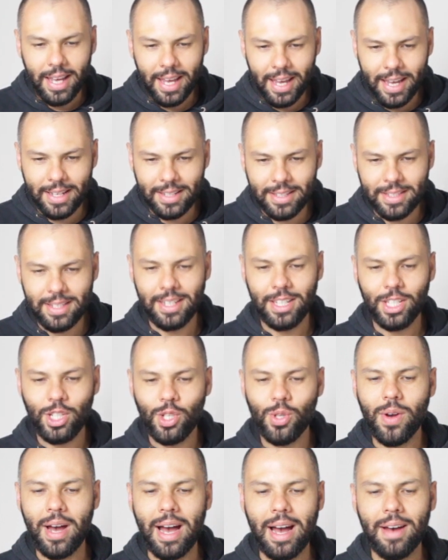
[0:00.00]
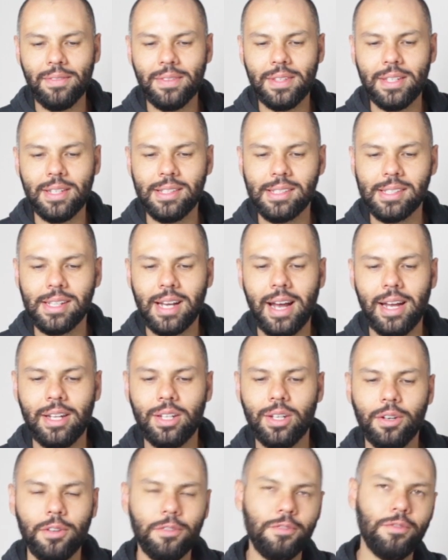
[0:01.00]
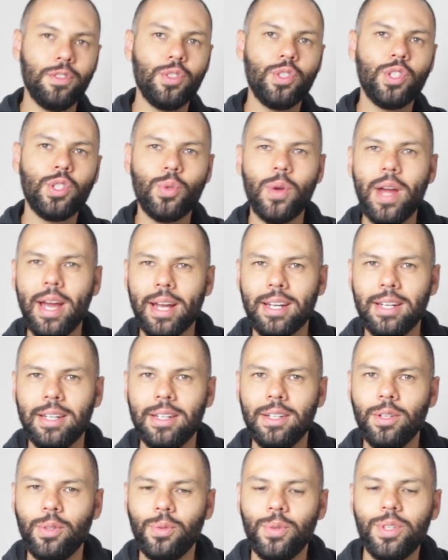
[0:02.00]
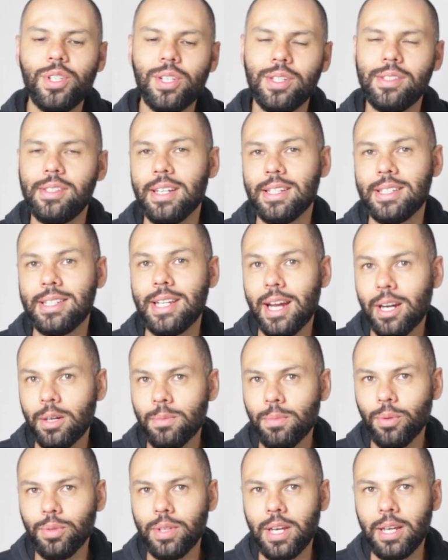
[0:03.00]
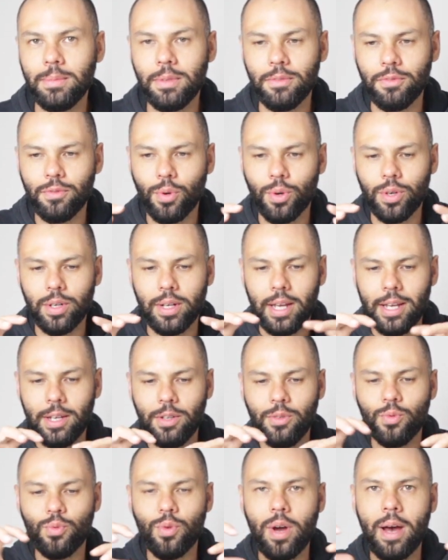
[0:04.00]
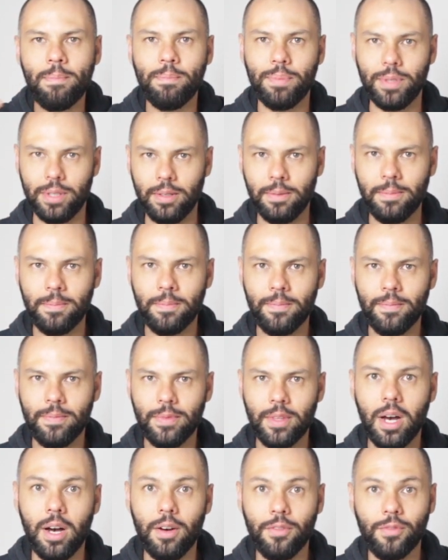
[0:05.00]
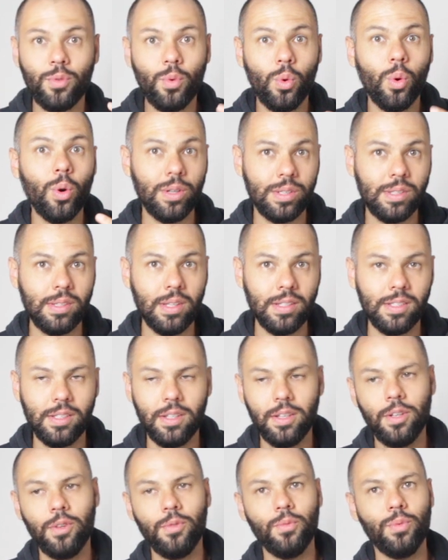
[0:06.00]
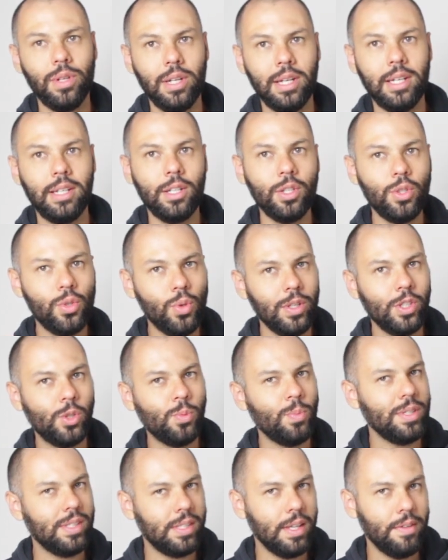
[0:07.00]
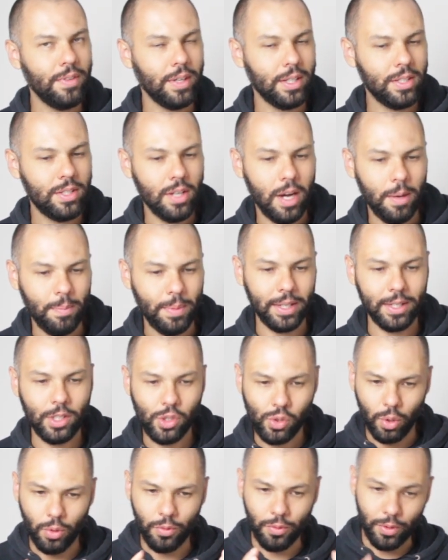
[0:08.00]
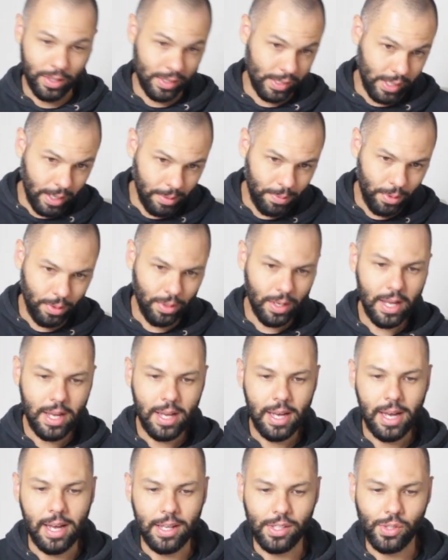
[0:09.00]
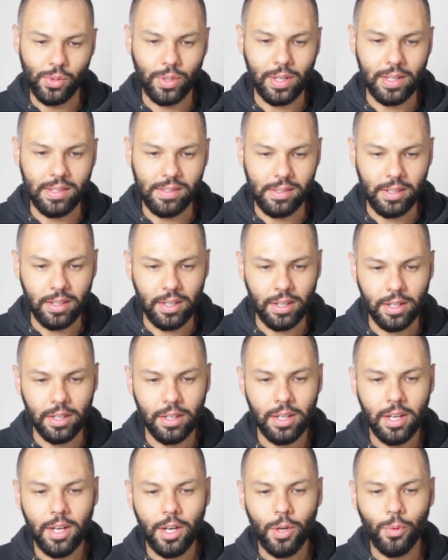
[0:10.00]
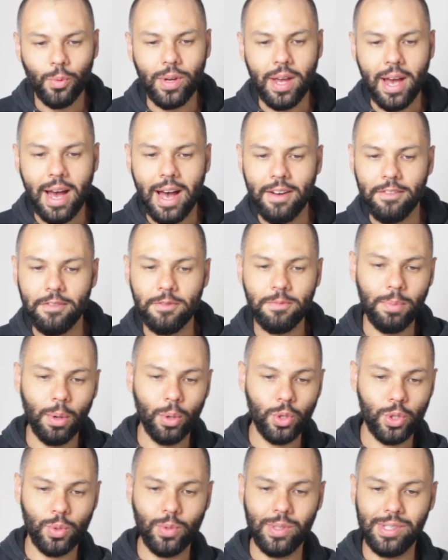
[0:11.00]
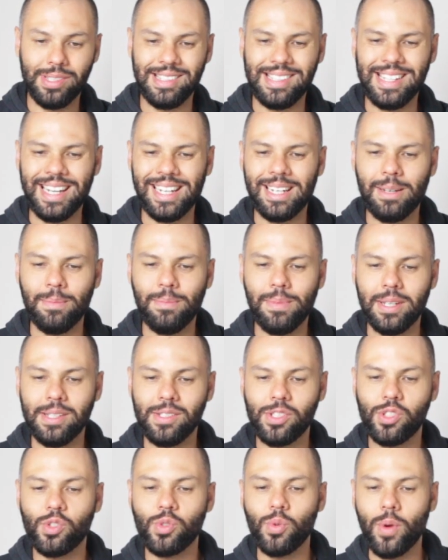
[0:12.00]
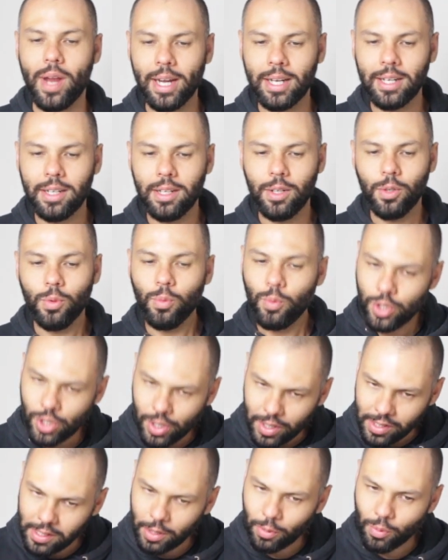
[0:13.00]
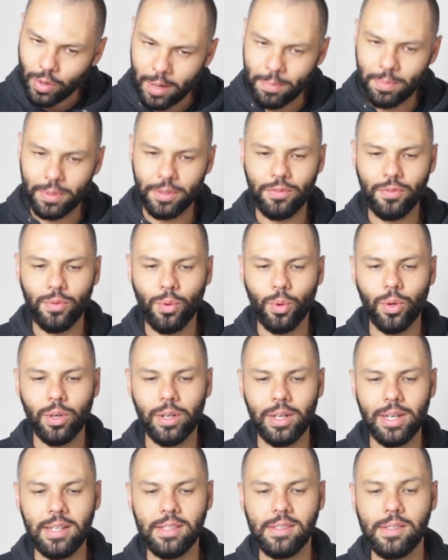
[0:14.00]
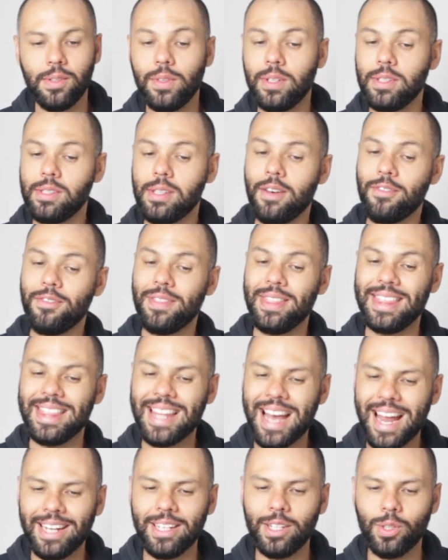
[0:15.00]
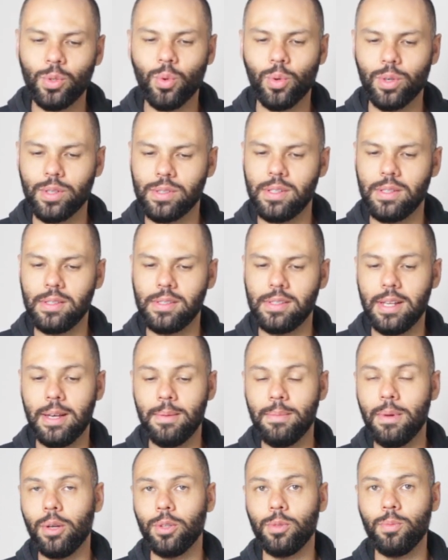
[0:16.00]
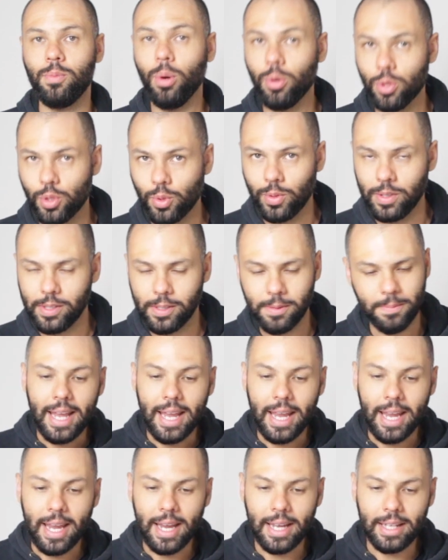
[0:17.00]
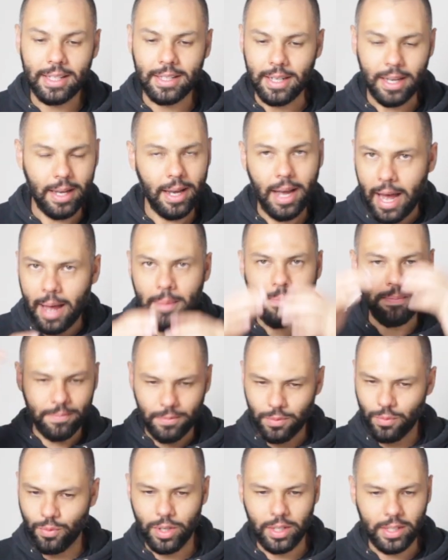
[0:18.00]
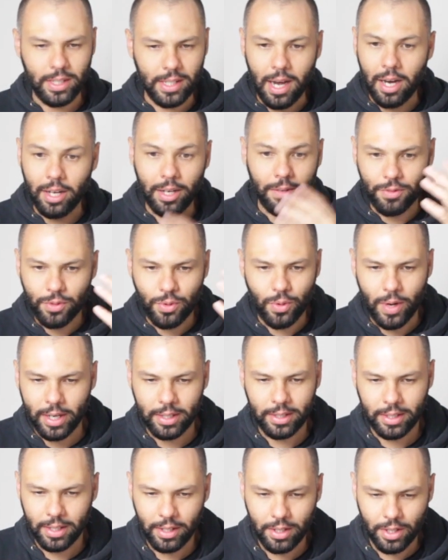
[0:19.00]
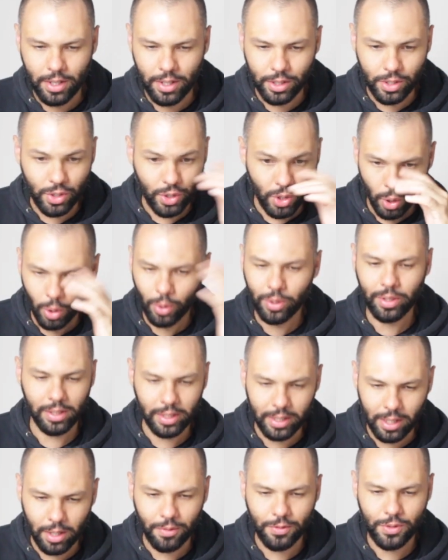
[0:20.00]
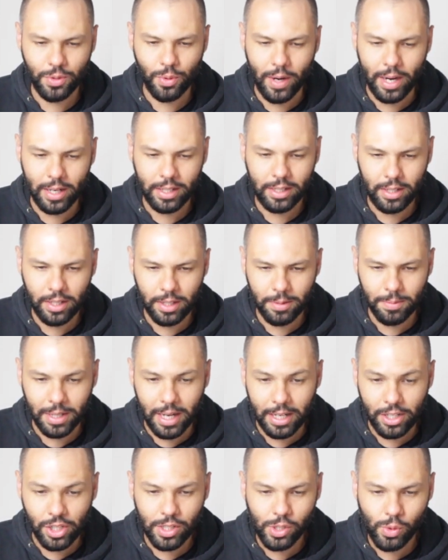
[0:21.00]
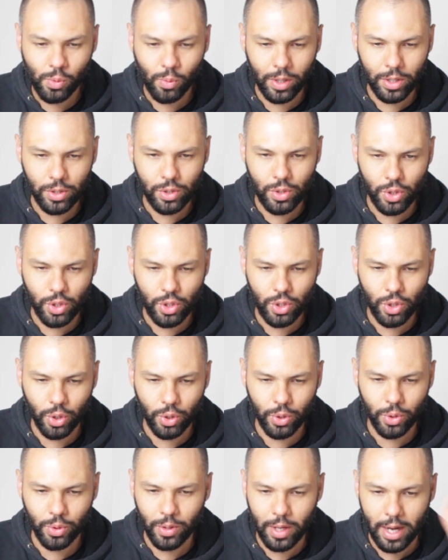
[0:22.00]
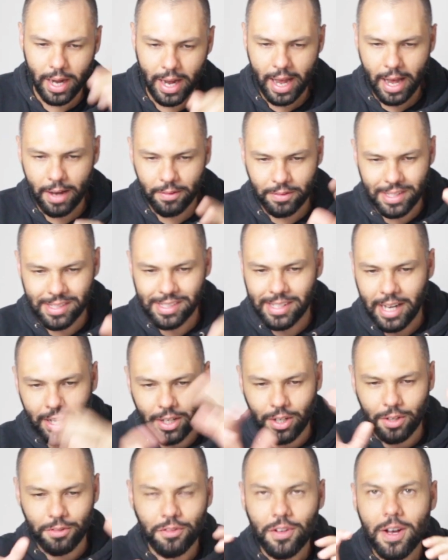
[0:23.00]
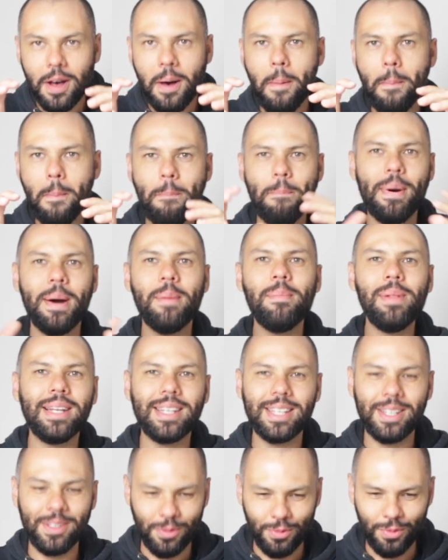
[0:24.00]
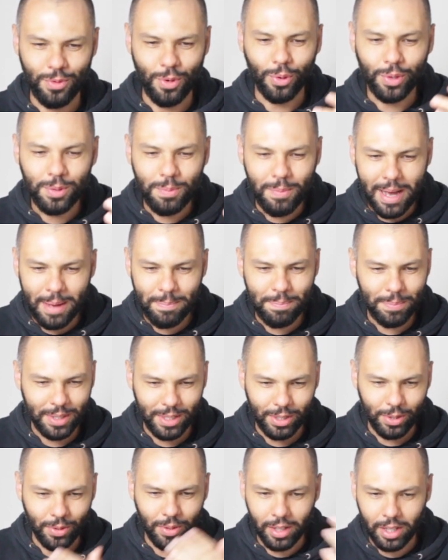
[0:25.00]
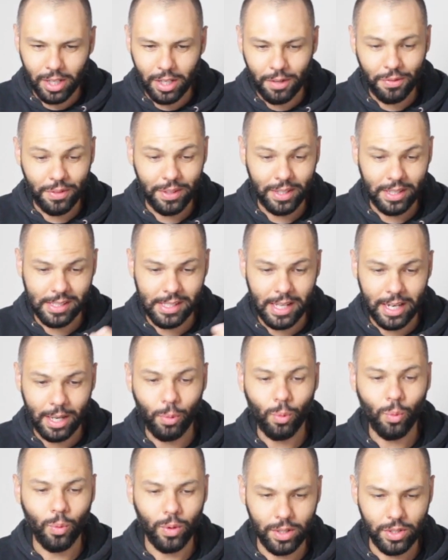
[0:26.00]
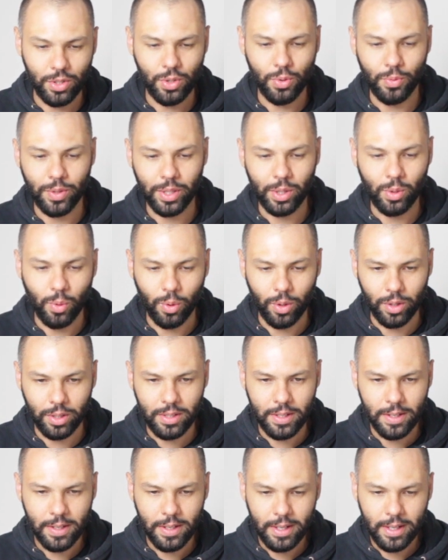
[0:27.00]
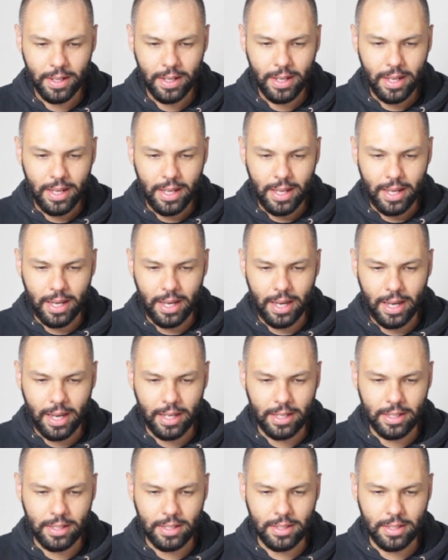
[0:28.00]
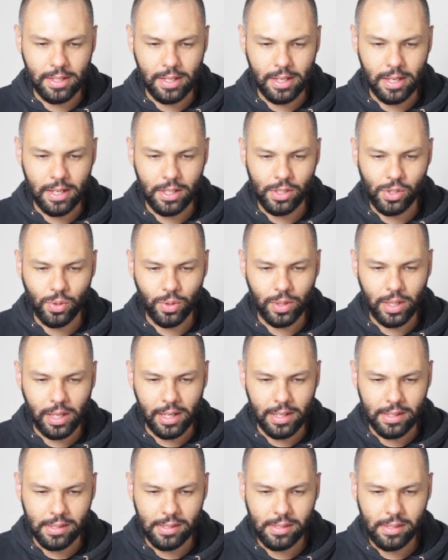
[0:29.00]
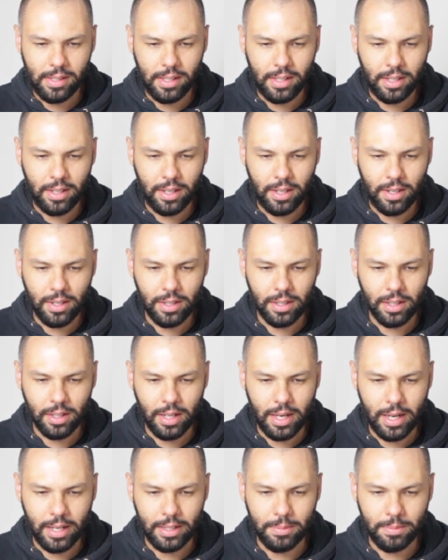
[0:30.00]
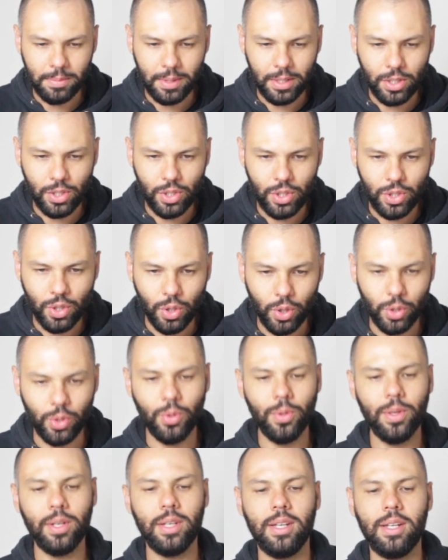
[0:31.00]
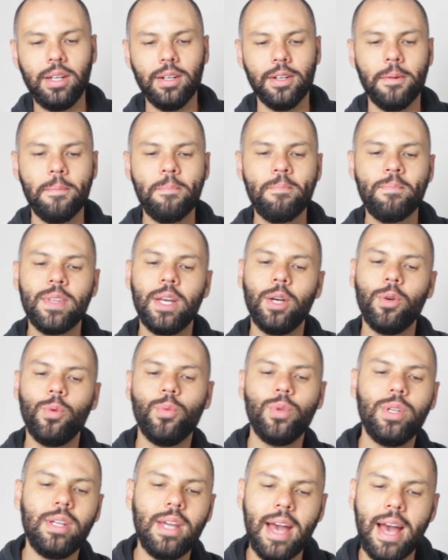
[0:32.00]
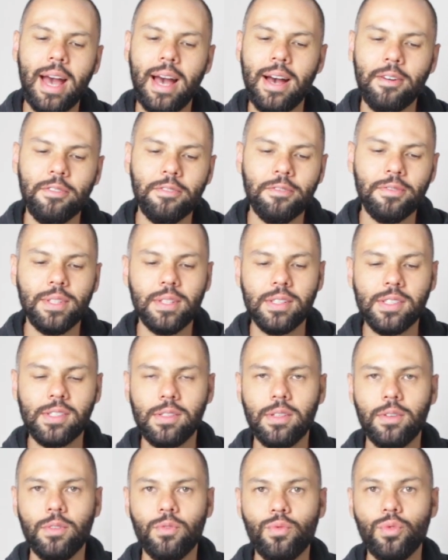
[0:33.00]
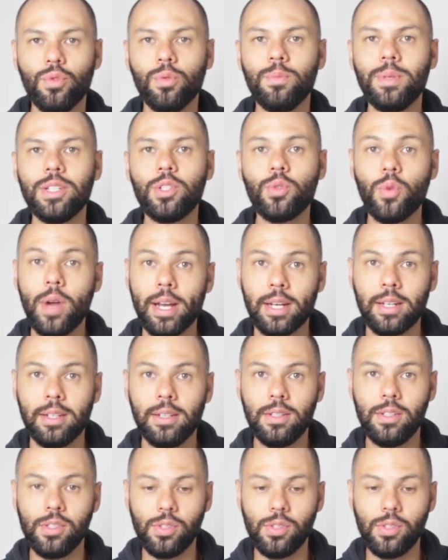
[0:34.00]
And you have this kind of track, which is a terrible name for a wrapper of courses related to. So for example, as you can see here, we have Postgres database track, which is a wrapper for a series of 9 courses about Postgres. And I'm running out of track here, totally off track here, but I just want to show you, I have this kind of public roadmap, you know, a lot of things that I want to record. And as you can see here, let me show you here. We have this Ruby track.